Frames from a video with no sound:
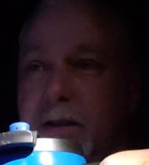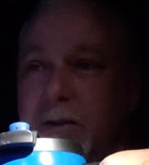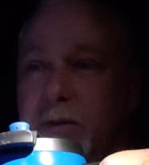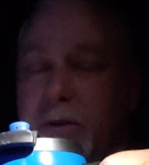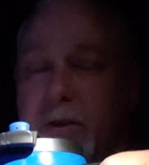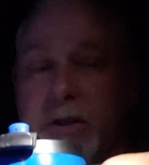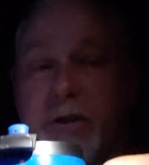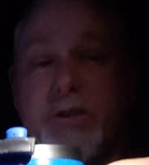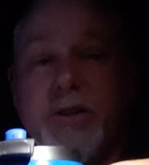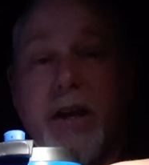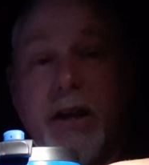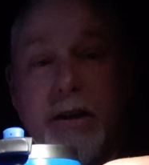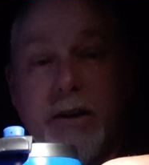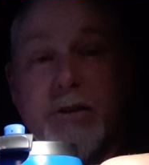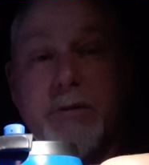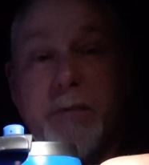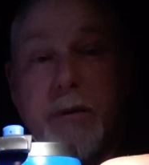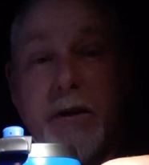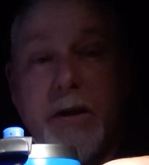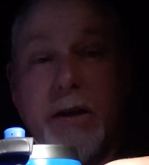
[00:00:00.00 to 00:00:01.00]
We'll just say
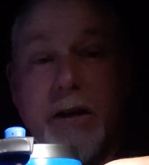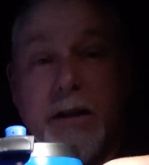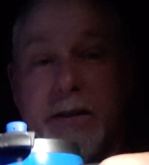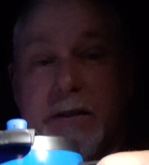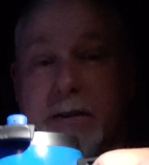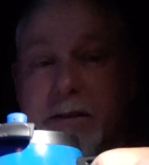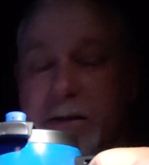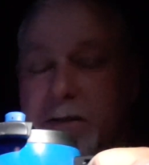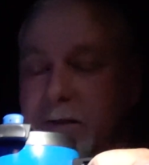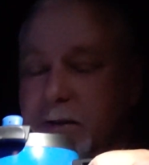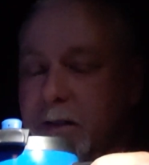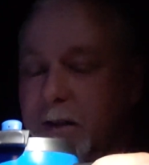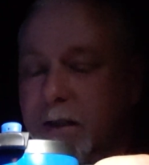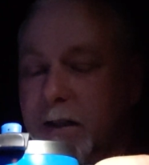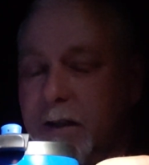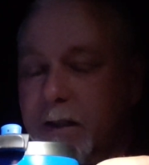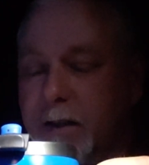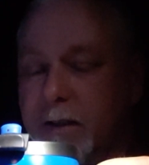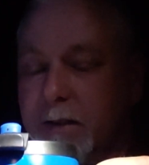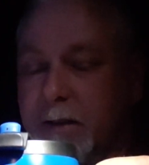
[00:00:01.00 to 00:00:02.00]
just because,
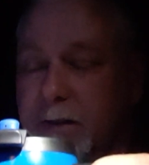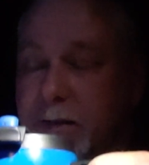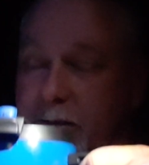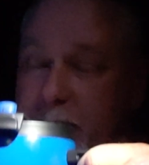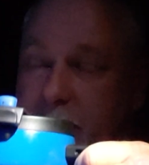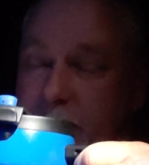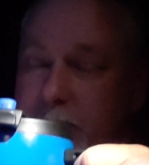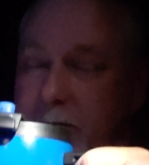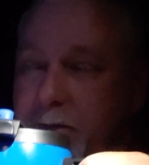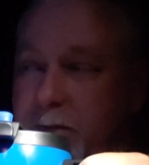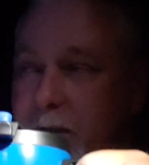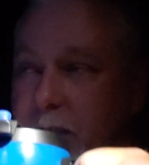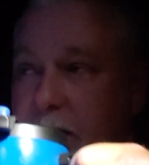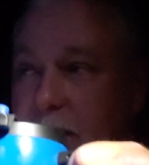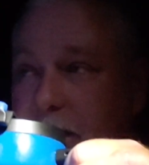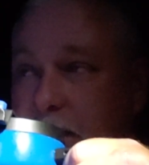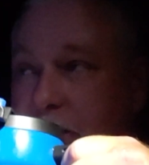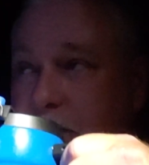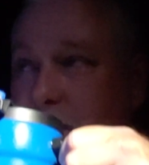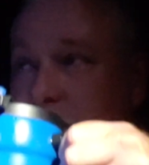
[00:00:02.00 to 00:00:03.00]

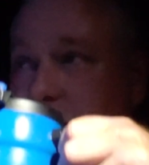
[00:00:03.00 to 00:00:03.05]
and leave